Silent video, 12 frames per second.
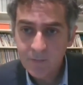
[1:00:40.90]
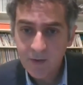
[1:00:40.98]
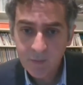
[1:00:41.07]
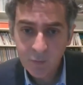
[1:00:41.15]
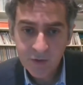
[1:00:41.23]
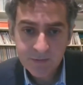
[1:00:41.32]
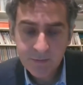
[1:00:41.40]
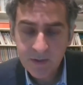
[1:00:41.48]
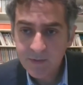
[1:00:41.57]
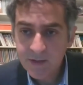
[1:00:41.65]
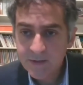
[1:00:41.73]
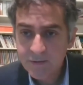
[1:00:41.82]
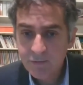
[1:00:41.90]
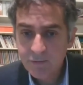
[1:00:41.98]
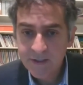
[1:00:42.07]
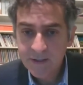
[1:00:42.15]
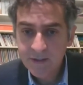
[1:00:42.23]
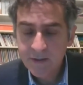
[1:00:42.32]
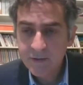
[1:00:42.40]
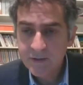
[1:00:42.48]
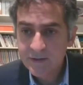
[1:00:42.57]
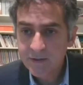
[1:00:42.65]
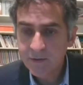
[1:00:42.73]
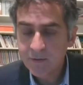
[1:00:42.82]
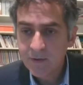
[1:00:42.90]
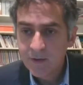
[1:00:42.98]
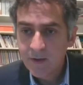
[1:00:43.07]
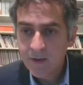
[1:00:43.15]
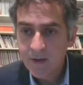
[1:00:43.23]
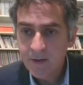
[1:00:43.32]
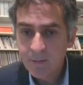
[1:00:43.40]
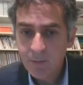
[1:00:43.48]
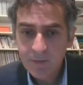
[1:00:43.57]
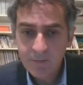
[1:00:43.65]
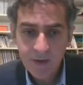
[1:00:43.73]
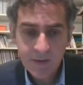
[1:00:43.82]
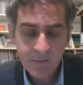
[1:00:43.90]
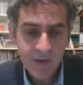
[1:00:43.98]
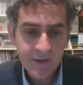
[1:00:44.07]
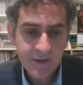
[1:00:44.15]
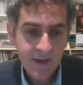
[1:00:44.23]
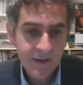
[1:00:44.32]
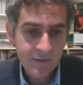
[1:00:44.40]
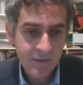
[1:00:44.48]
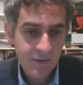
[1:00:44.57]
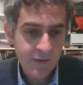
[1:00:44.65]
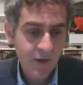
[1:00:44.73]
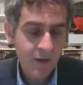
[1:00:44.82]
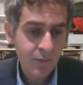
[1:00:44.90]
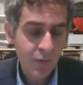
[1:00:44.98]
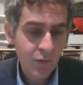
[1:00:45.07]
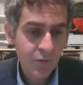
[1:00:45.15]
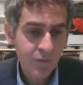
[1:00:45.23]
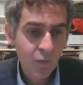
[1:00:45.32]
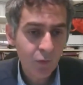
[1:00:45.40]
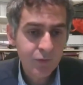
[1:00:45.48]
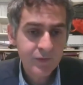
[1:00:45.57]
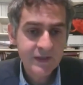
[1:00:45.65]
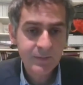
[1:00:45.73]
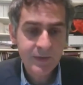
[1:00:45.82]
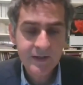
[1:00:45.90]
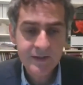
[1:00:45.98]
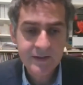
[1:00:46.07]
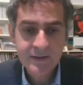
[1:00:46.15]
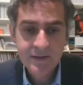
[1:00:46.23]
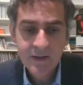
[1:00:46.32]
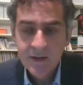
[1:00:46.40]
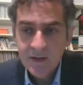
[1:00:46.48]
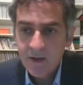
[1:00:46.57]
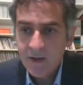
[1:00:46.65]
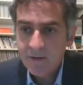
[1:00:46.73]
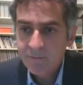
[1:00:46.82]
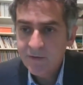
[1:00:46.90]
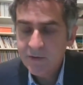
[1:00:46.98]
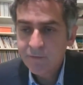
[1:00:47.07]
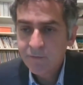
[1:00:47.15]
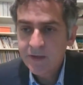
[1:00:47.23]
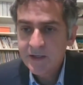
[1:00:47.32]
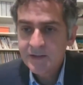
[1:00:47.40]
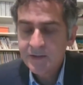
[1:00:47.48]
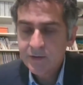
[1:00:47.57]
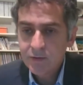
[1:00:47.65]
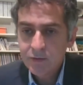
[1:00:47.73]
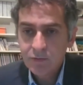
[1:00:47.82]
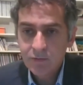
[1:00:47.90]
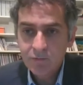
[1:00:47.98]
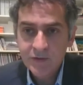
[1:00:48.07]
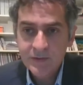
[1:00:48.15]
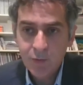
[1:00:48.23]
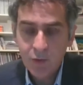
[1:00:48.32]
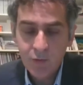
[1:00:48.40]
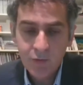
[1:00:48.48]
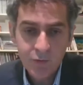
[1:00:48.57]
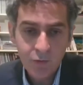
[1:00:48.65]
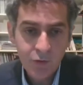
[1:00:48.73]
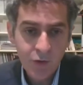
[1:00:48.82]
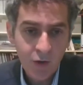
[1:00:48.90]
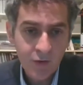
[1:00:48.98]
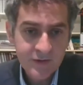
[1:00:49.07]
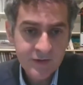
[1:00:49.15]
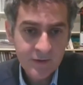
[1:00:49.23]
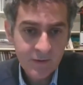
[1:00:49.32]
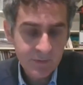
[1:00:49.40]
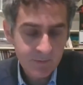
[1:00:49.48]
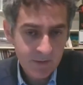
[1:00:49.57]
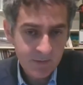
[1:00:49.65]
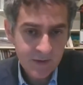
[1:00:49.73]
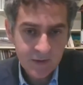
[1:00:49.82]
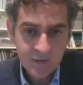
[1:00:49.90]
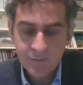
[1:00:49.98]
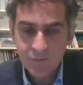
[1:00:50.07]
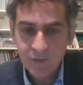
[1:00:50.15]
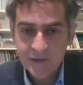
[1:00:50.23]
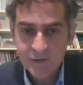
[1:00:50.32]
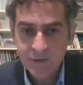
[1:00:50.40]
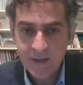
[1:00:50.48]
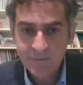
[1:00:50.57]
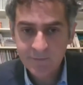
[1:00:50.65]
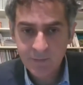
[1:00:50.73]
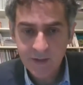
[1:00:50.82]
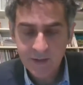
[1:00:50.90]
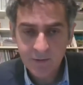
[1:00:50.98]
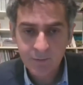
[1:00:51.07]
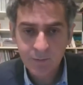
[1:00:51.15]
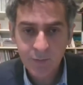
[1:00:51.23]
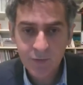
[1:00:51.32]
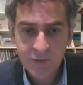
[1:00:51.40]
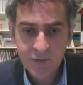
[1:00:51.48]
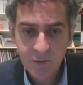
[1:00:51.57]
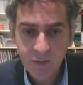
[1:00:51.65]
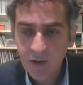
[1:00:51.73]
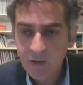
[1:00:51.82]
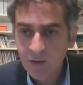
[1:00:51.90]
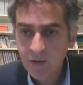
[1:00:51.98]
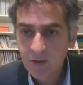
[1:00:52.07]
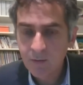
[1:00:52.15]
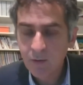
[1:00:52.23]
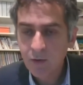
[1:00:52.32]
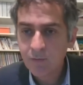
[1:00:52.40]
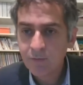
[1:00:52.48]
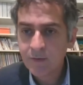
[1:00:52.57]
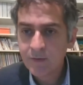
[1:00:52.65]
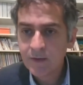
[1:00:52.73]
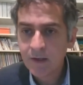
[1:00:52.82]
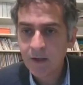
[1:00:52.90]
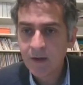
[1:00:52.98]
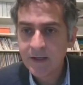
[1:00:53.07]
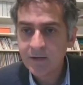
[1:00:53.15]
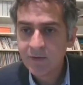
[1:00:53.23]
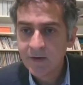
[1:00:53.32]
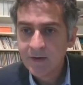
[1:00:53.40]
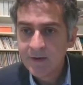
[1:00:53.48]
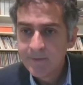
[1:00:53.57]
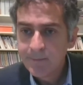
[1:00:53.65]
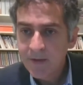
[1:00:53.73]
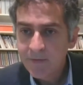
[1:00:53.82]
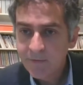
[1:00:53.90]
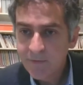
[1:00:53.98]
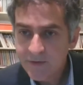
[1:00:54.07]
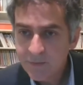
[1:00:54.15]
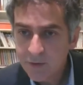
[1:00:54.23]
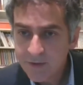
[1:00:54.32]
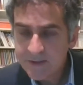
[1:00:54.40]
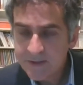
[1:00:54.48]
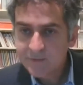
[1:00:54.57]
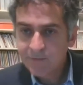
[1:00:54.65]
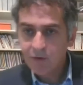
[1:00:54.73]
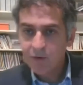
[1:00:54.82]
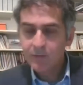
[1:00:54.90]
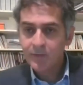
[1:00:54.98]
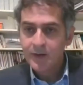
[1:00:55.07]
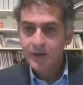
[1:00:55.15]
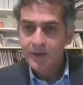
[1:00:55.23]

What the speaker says: which Mimi has already alluded to, but maybe, and again, all three speakers feel free to respond or not. I mean, maybe you can raise your hand for me and I'll put you on live. The first one is from